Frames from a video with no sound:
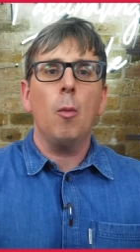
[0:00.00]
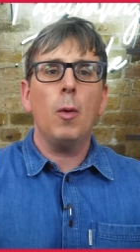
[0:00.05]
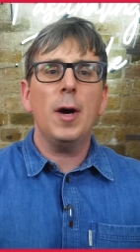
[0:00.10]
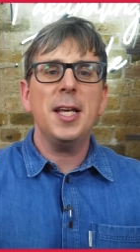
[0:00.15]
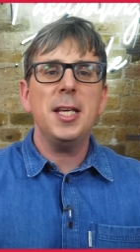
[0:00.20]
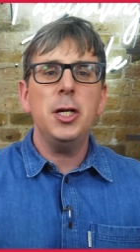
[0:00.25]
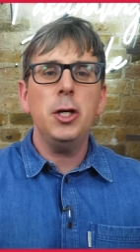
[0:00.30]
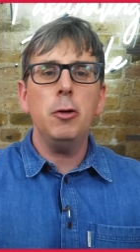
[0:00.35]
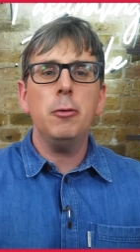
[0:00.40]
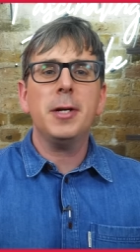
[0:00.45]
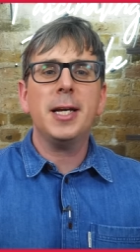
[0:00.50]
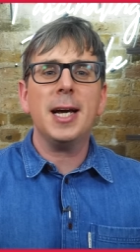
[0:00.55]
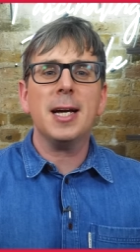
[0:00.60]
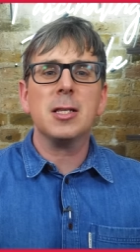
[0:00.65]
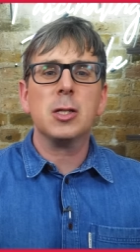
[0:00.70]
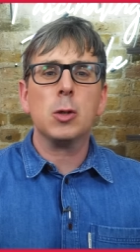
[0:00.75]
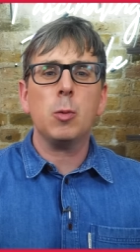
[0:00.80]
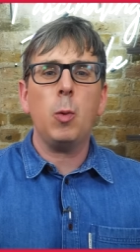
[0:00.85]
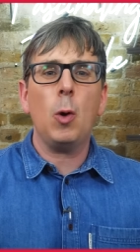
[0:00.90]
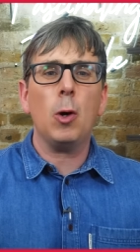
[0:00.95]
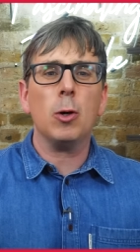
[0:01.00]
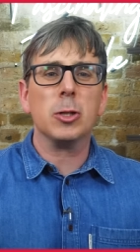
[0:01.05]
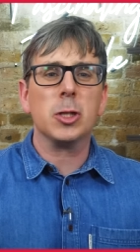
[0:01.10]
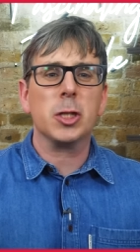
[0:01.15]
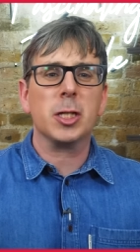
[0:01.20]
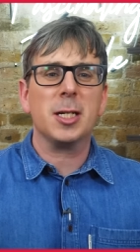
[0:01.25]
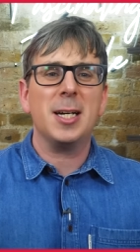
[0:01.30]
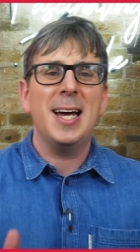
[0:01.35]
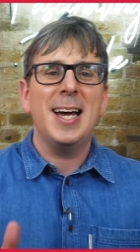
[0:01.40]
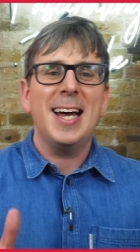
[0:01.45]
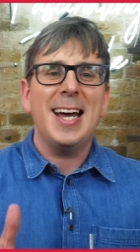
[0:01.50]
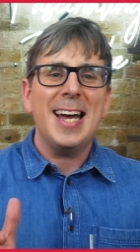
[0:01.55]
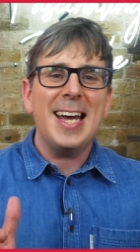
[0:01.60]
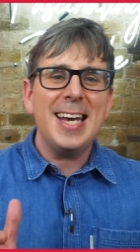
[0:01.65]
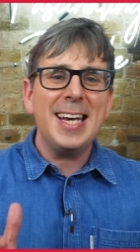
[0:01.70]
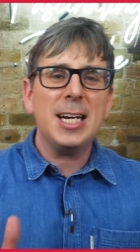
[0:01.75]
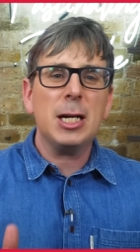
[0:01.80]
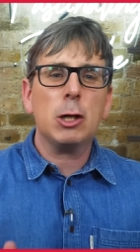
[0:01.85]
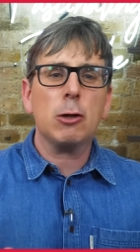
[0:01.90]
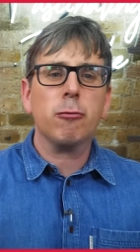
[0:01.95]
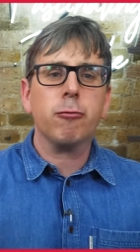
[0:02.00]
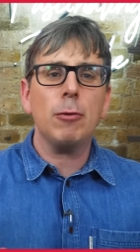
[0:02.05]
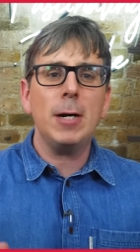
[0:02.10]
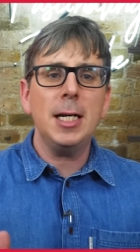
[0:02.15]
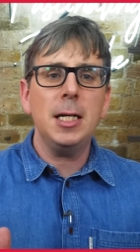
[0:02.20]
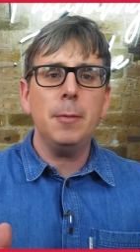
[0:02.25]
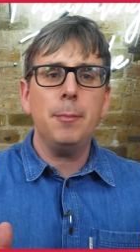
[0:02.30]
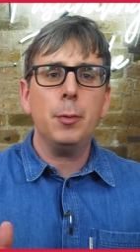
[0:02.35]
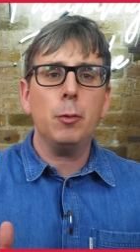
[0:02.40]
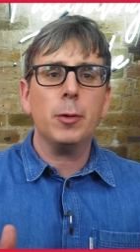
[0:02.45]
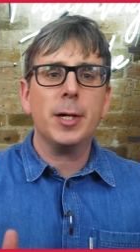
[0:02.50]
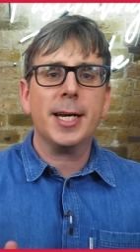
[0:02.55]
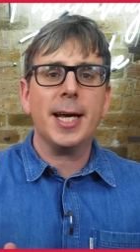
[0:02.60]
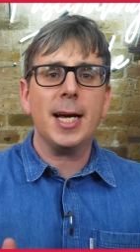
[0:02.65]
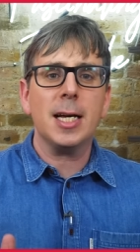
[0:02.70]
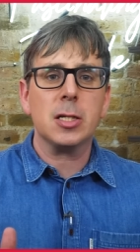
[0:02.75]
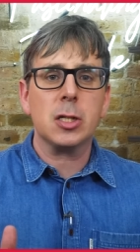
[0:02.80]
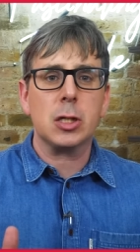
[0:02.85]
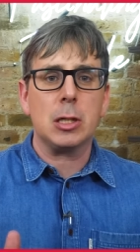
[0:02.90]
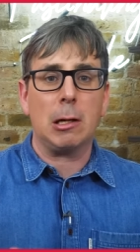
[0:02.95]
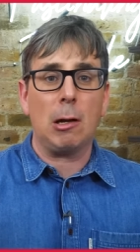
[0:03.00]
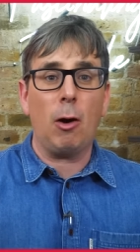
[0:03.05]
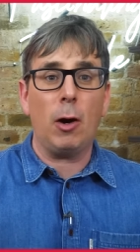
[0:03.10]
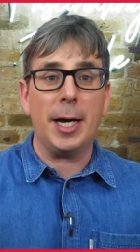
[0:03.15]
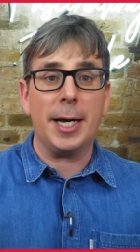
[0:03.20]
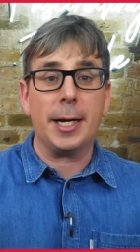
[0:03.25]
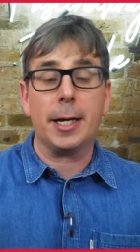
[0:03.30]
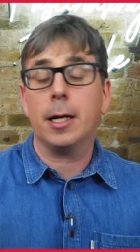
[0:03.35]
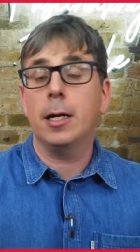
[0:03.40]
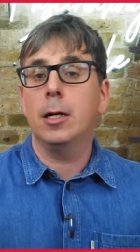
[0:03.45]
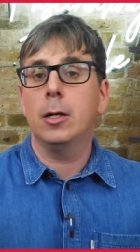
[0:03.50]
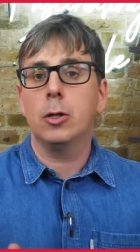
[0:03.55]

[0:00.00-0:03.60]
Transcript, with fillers: When you get to ask incredible guests like